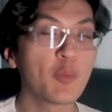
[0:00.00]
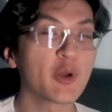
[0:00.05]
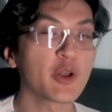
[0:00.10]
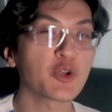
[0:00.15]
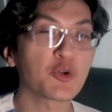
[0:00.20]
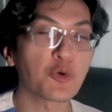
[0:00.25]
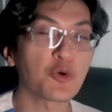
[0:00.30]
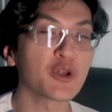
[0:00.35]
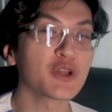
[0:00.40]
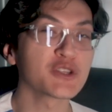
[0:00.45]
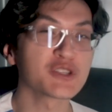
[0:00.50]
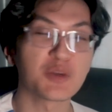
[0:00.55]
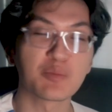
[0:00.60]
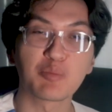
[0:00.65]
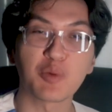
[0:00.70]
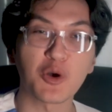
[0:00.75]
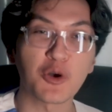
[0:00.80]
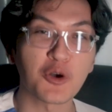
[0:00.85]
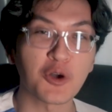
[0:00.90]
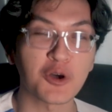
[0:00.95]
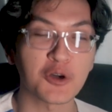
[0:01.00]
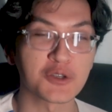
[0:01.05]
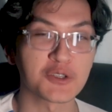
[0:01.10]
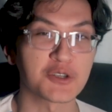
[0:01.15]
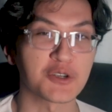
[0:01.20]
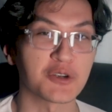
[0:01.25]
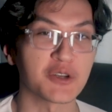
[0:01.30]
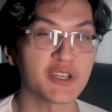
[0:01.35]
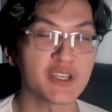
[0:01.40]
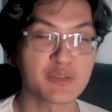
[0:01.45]
but according to
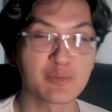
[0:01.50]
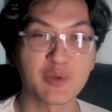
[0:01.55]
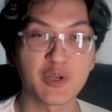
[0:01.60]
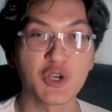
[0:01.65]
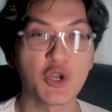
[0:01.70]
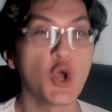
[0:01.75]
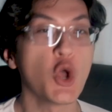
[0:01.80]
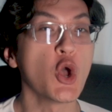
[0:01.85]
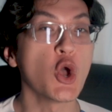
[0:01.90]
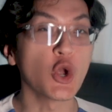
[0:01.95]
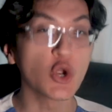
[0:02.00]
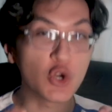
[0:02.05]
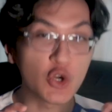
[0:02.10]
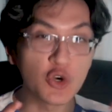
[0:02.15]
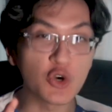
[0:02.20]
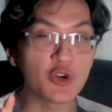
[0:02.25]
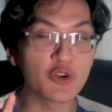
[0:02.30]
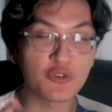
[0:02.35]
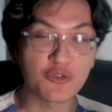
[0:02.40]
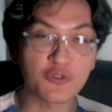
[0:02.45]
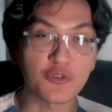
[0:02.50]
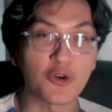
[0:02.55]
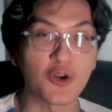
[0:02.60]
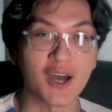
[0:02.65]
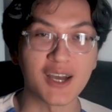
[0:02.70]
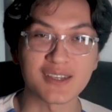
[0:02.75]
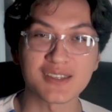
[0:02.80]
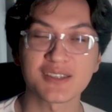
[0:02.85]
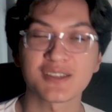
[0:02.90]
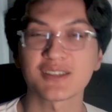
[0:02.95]
Berhalter, he's been good for
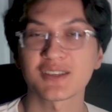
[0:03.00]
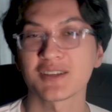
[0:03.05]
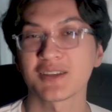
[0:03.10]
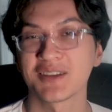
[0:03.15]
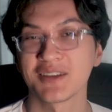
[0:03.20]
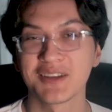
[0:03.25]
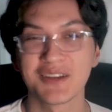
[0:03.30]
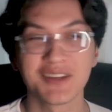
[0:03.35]
us.